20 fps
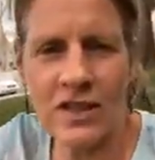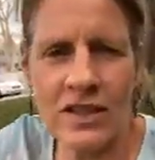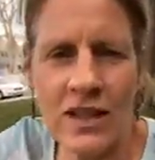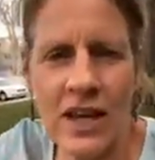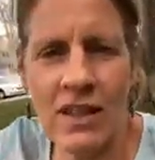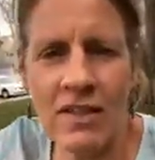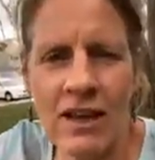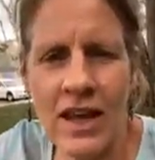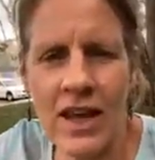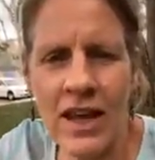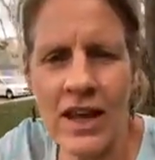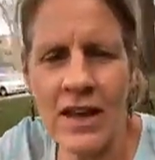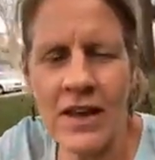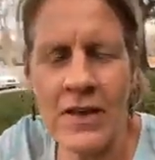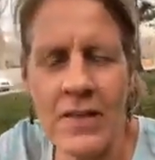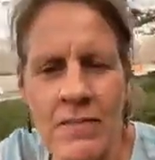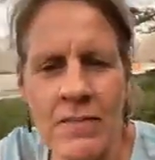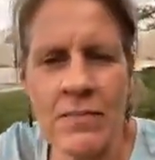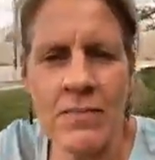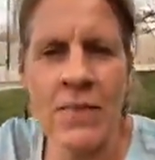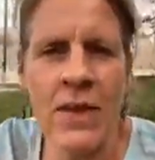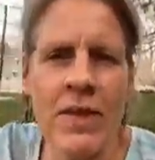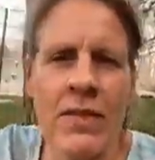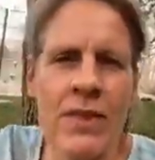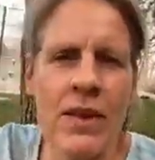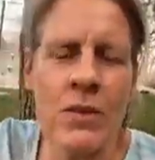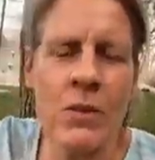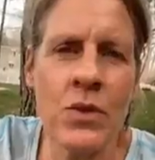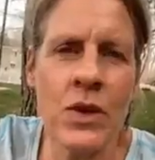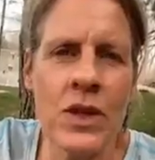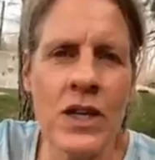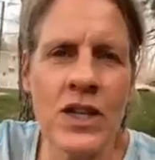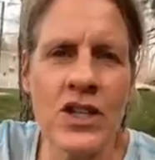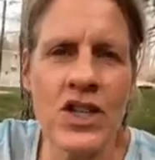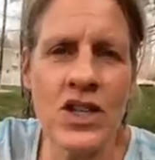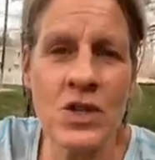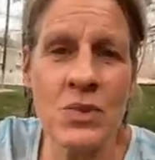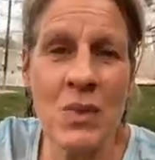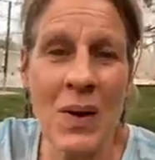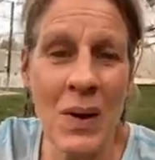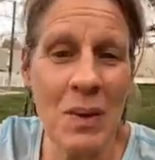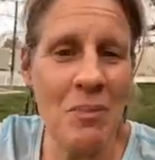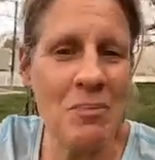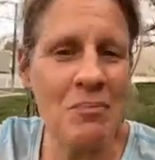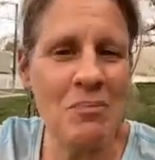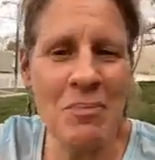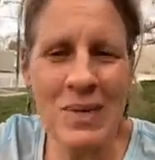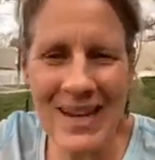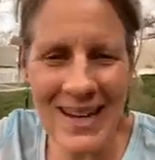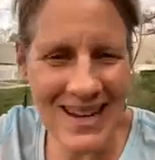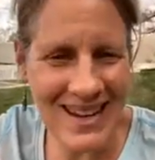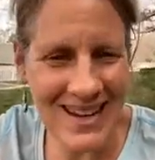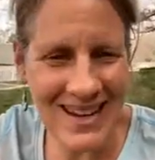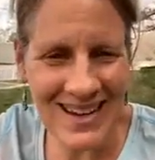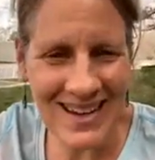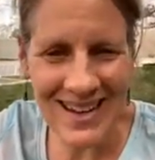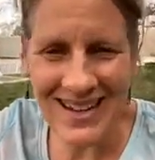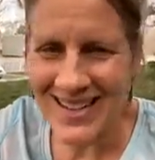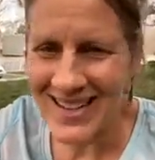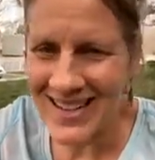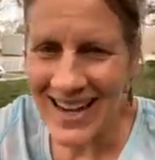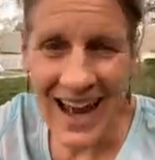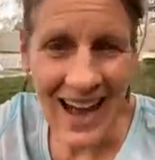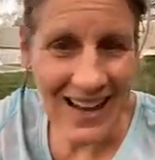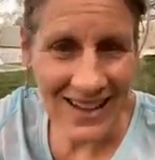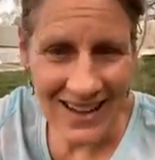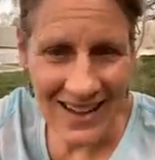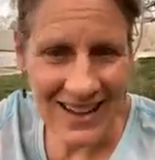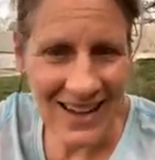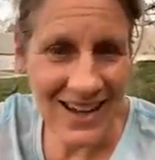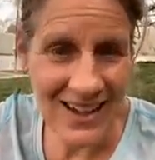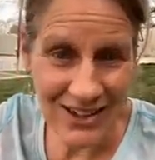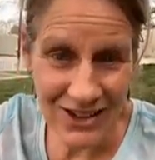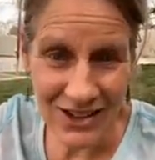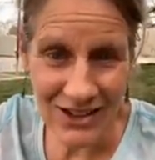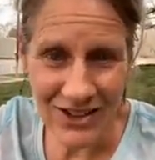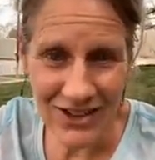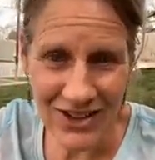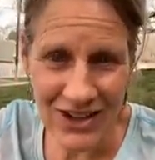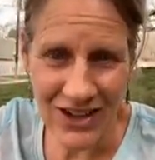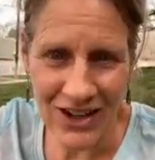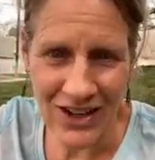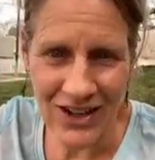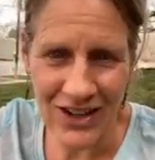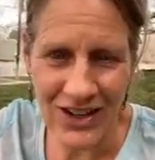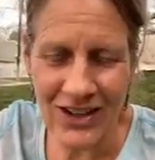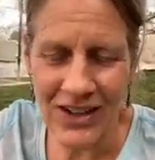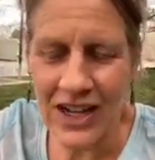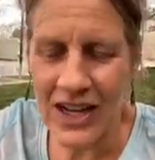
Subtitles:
Like they really just want to be exactly like adults are.